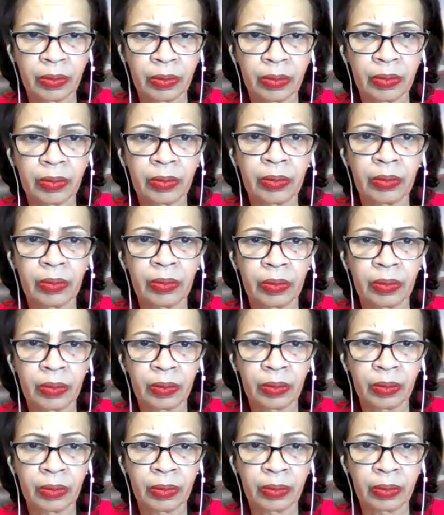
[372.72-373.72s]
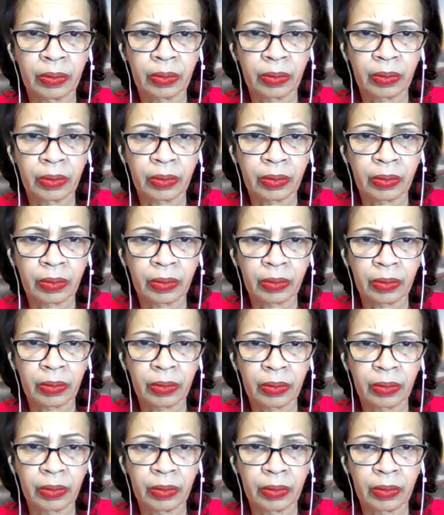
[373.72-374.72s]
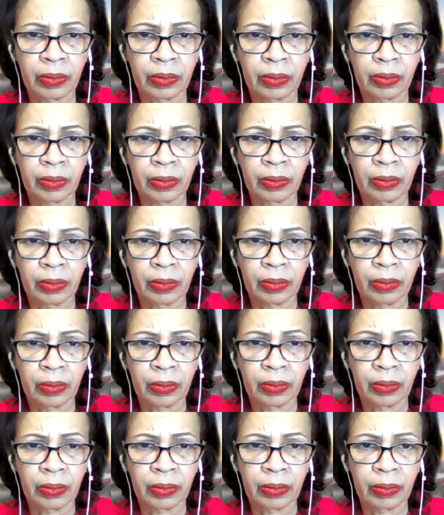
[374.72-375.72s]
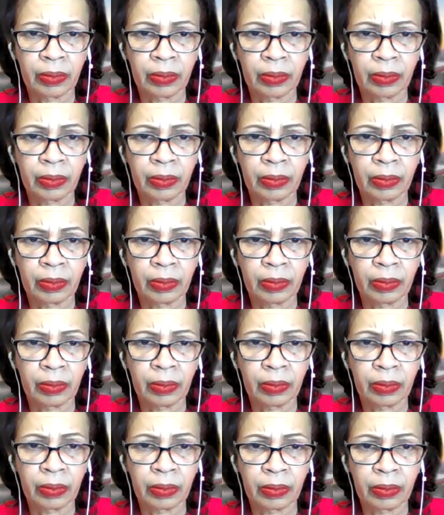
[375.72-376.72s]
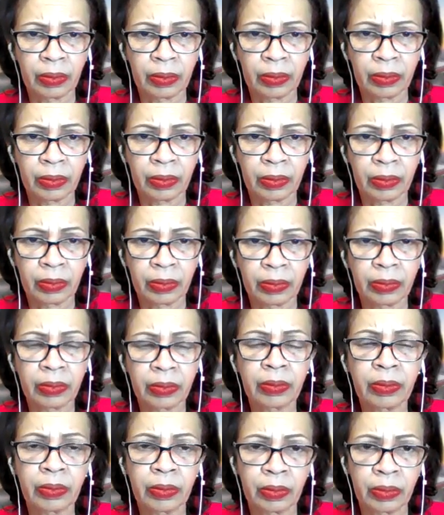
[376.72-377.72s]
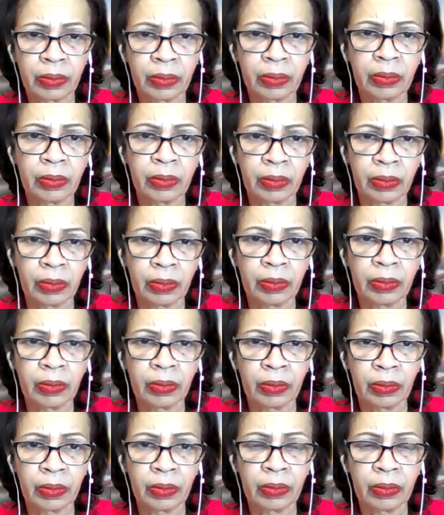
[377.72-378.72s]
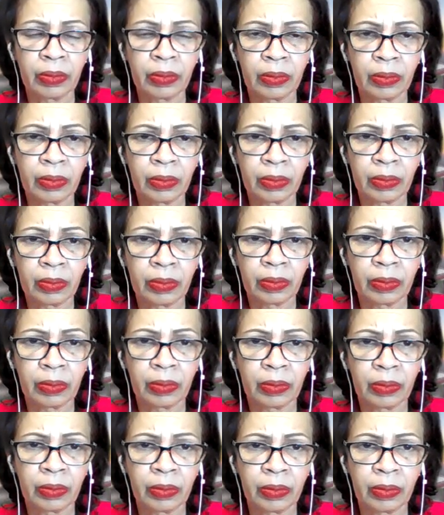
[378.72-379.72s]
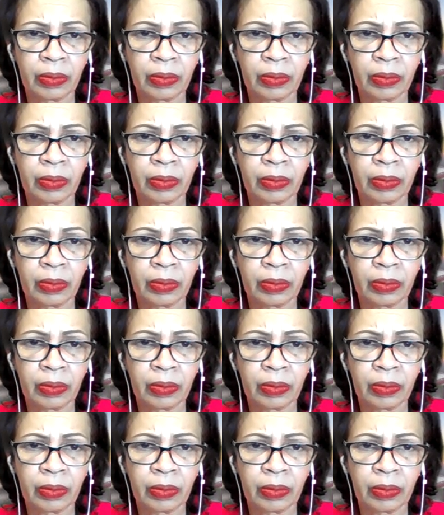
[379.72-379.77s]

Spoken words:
This person isn't speaking.